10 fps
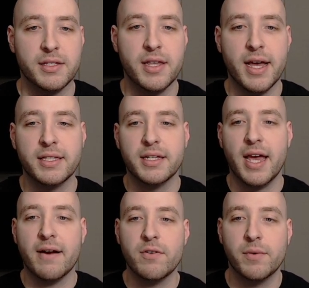that
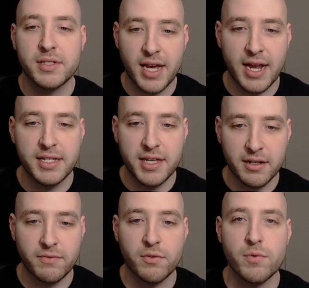everyone's
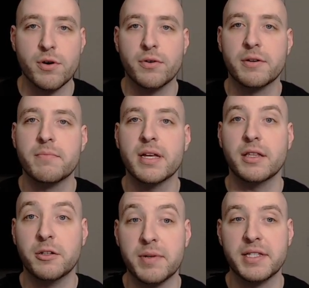idea of the Rogue can be a
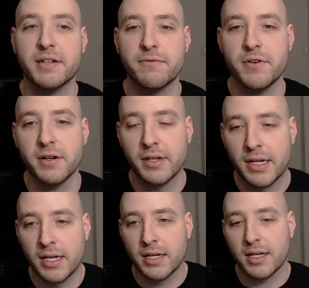little bit different.
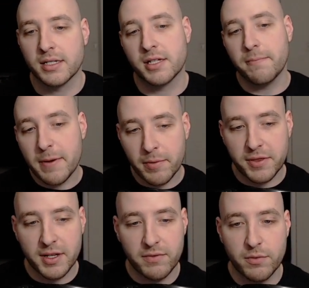Some people
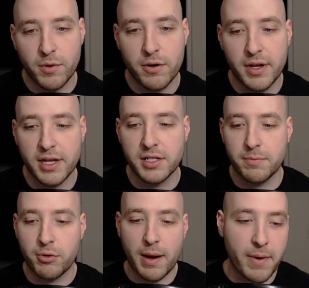think of the Rogue as
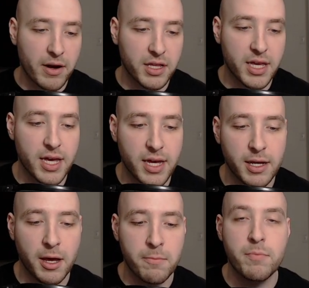primarily
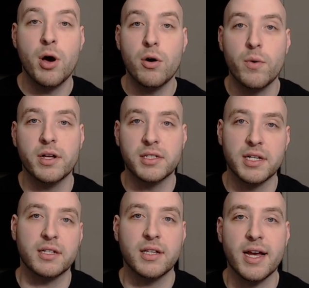a
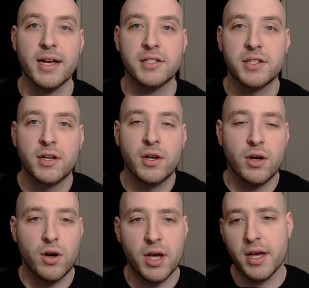bow-wielding class,
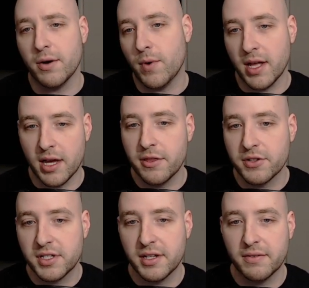while
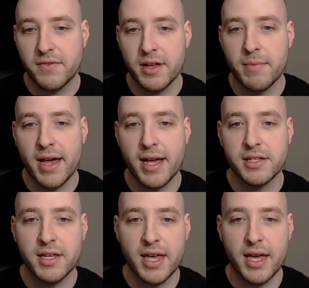others think of them
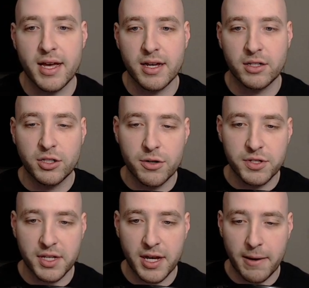as a up
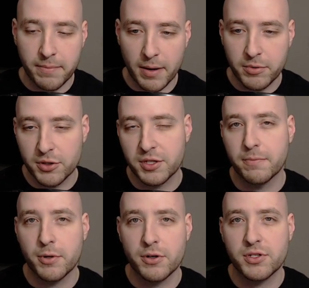close
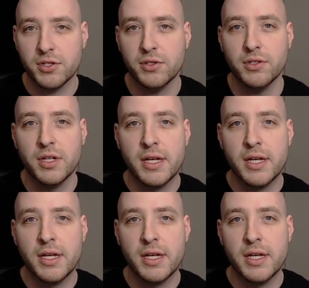and personal